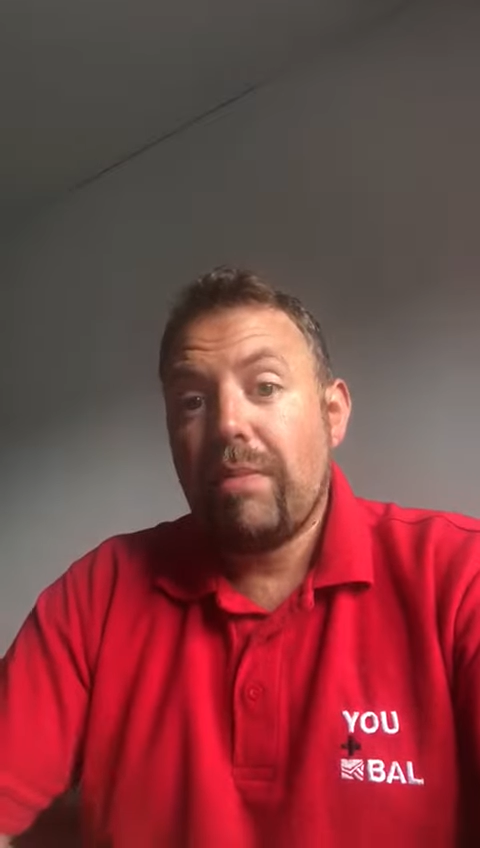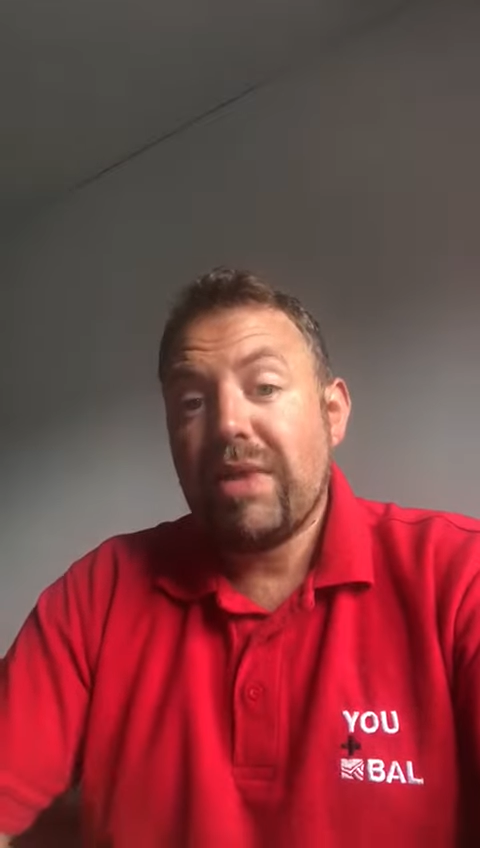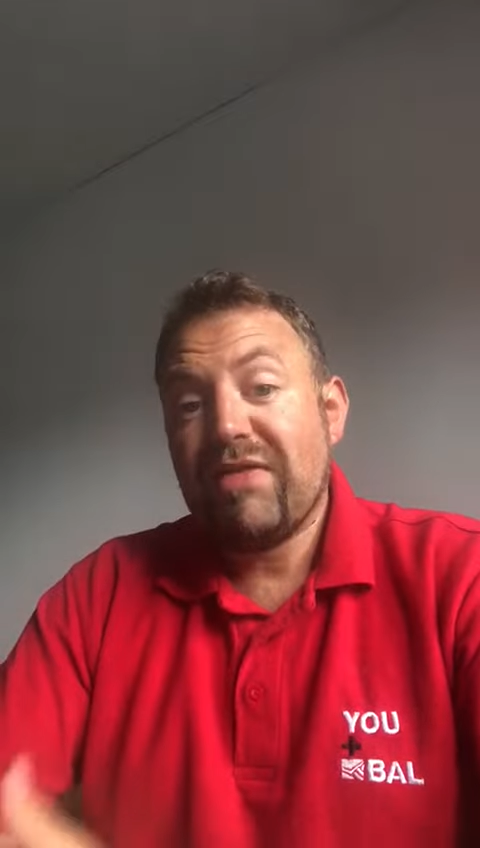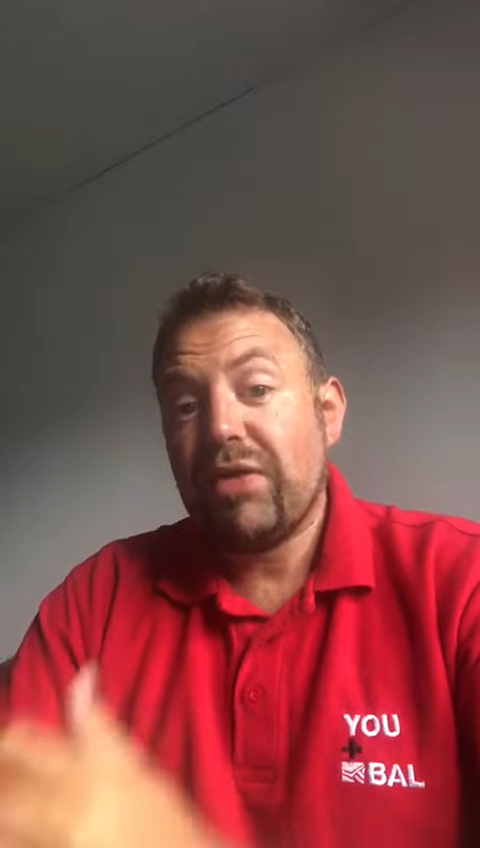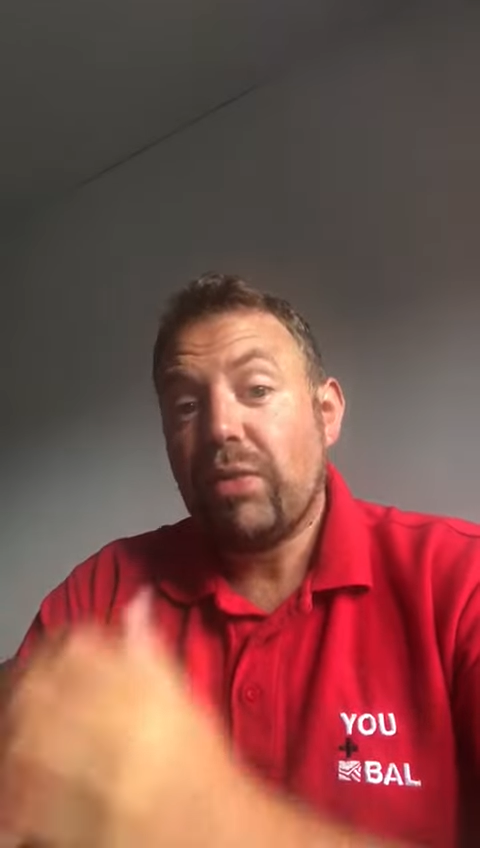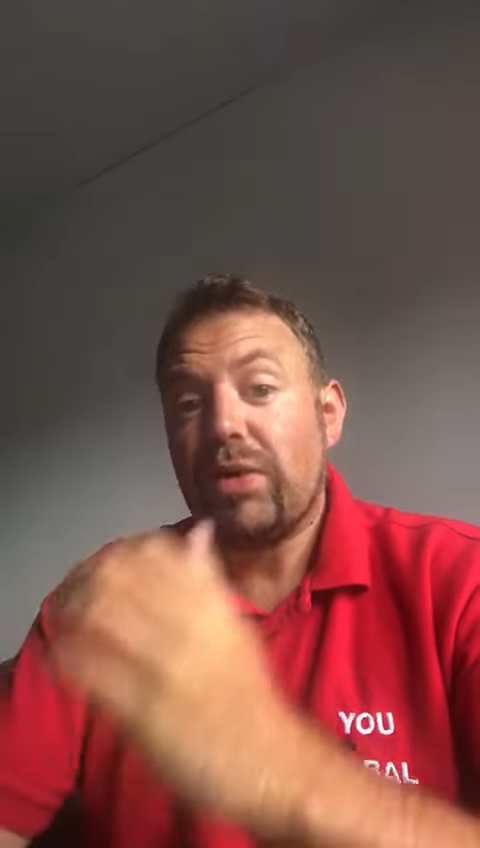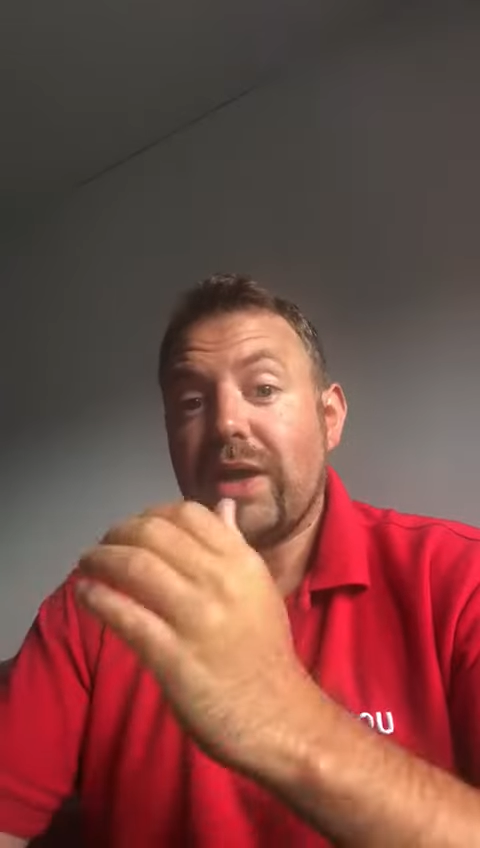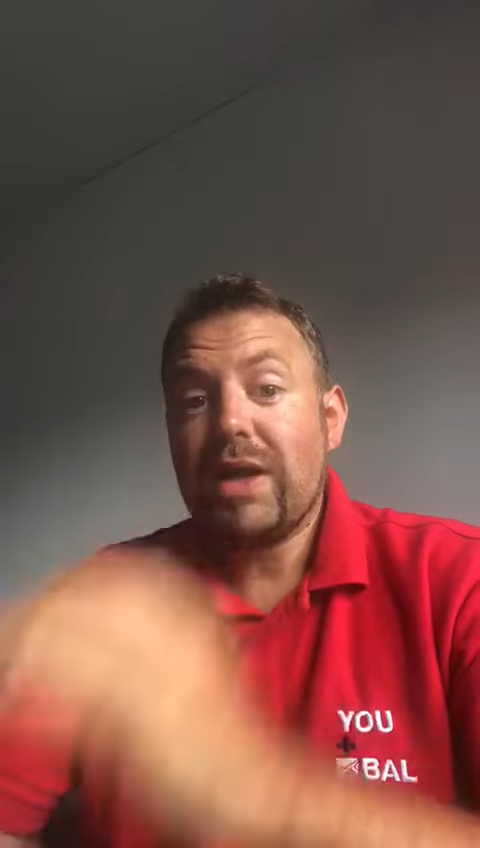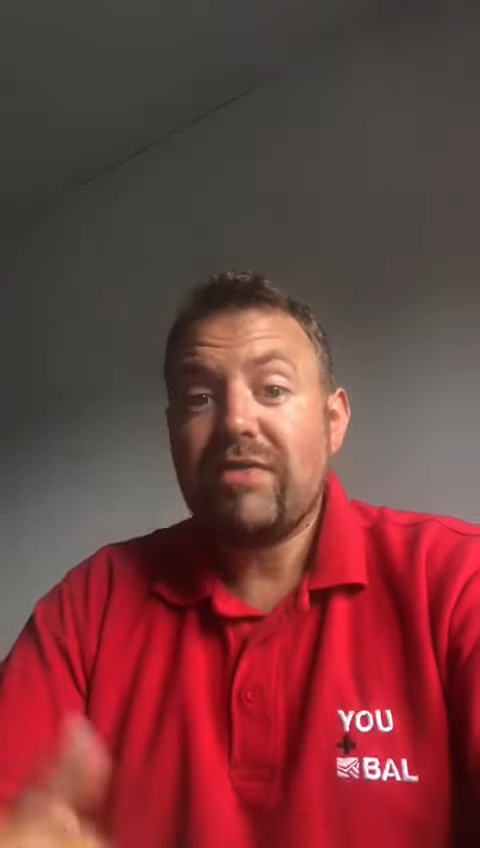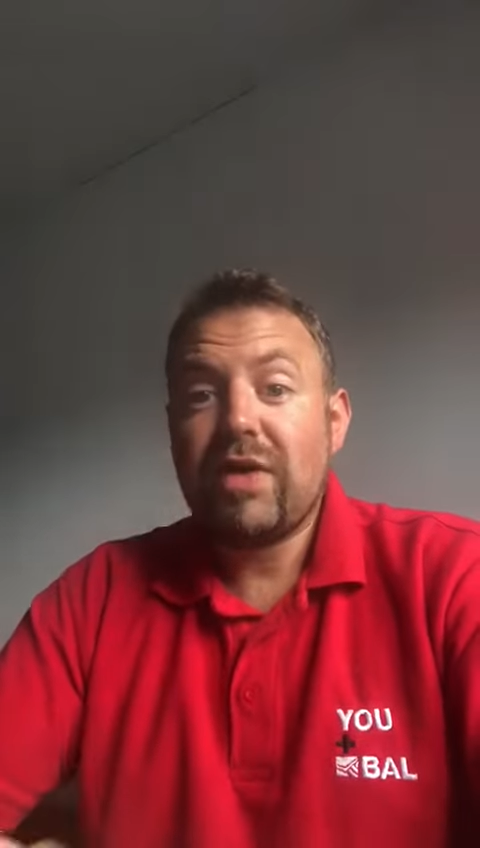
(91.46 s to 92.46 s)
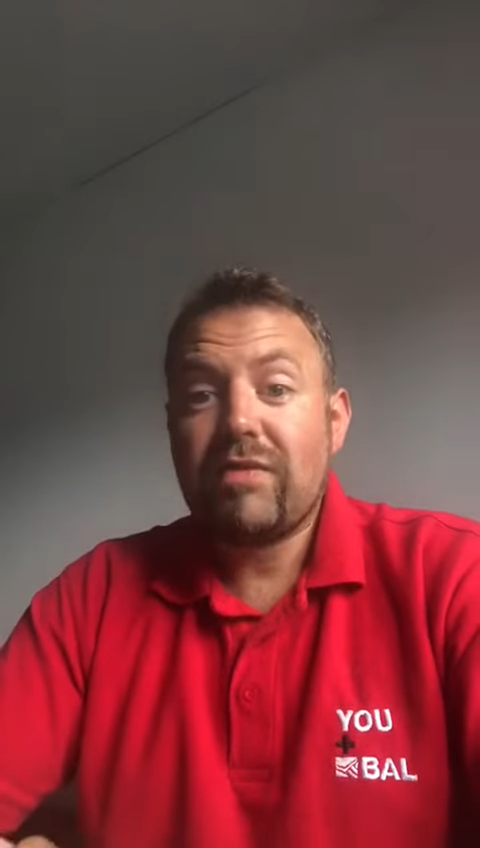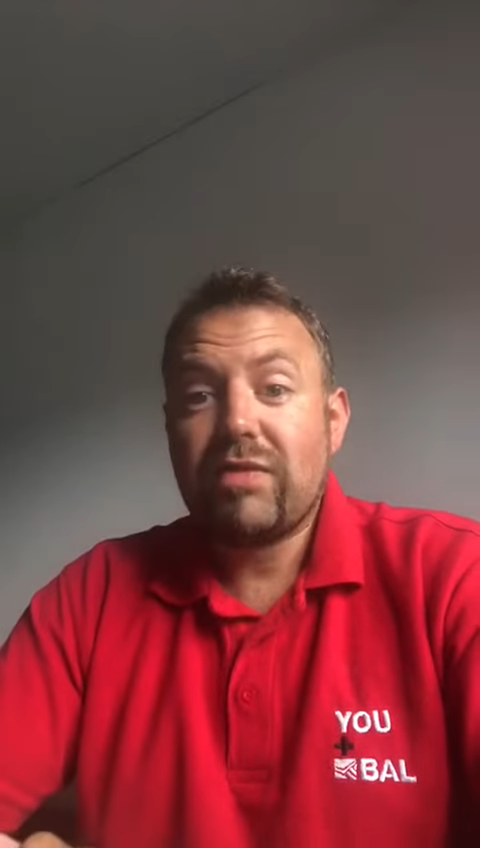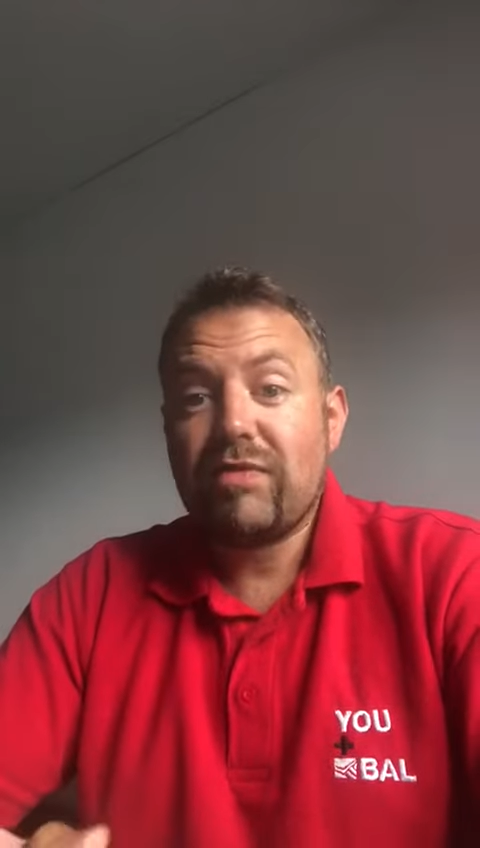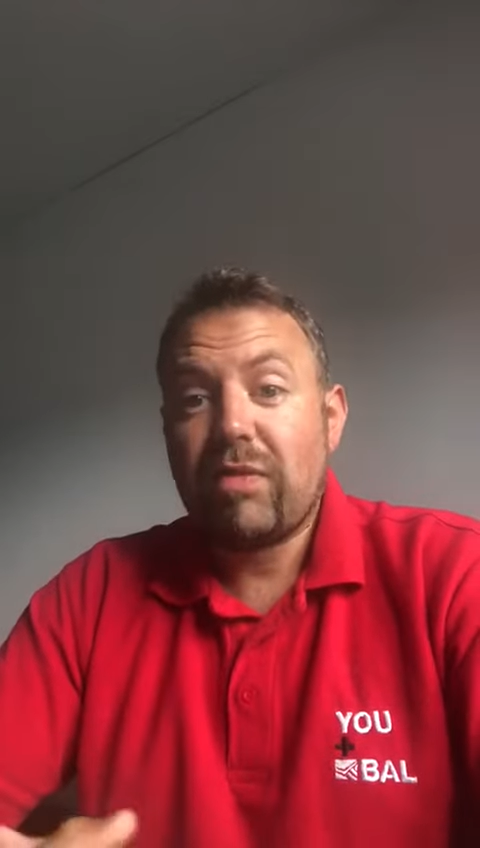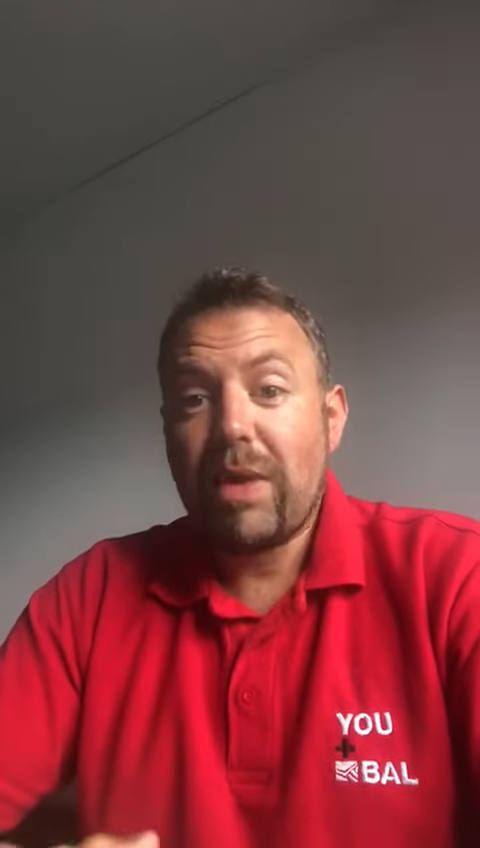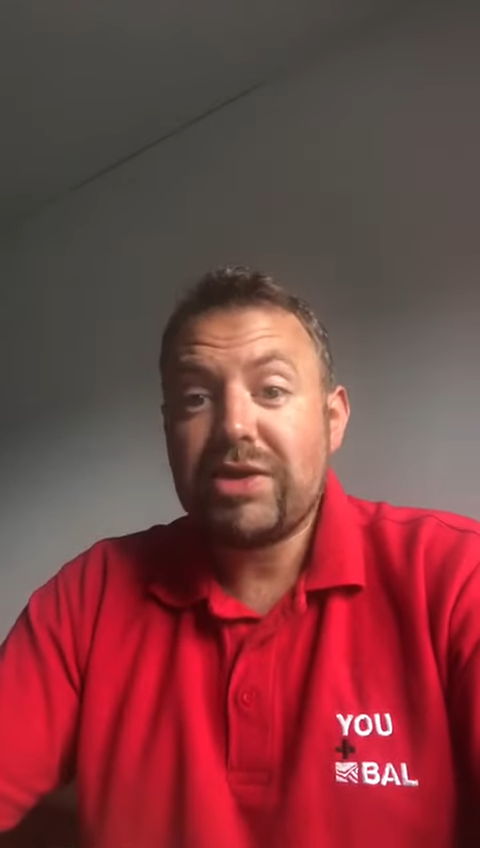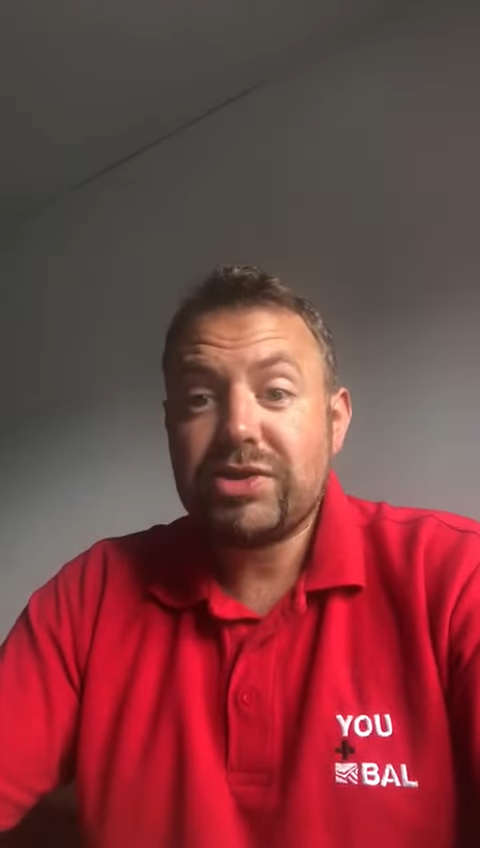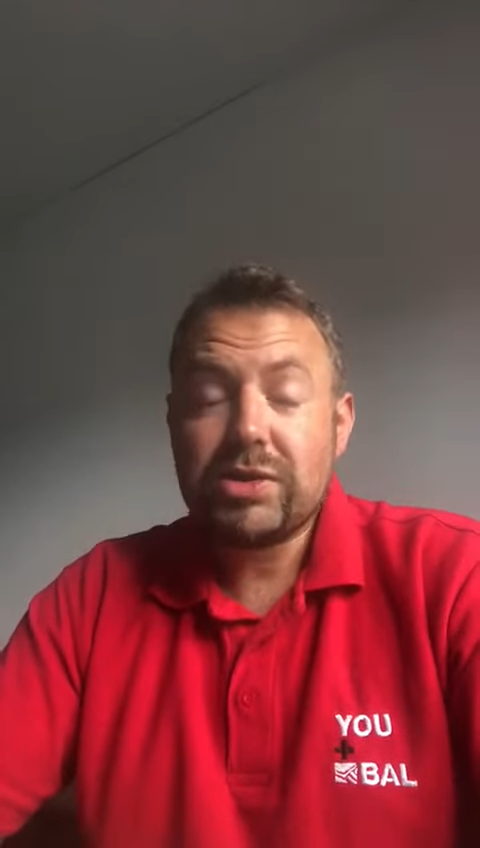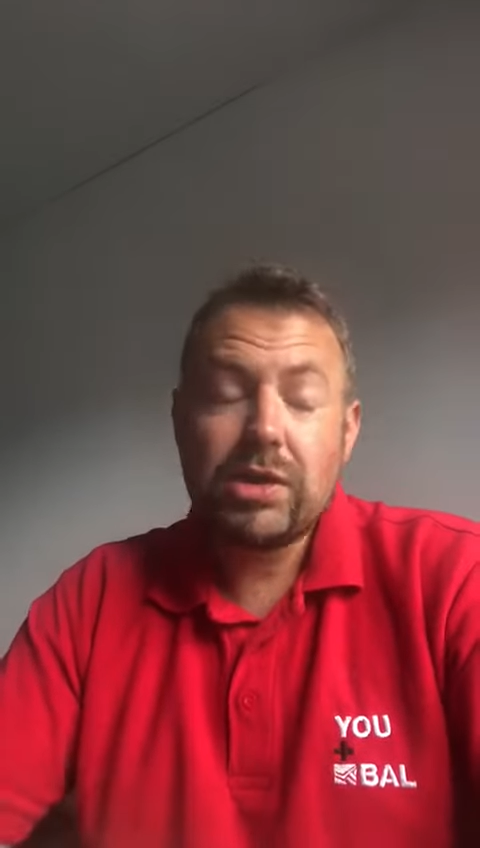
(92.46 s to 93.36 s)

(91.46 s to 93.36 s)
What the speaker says: If you want any further information,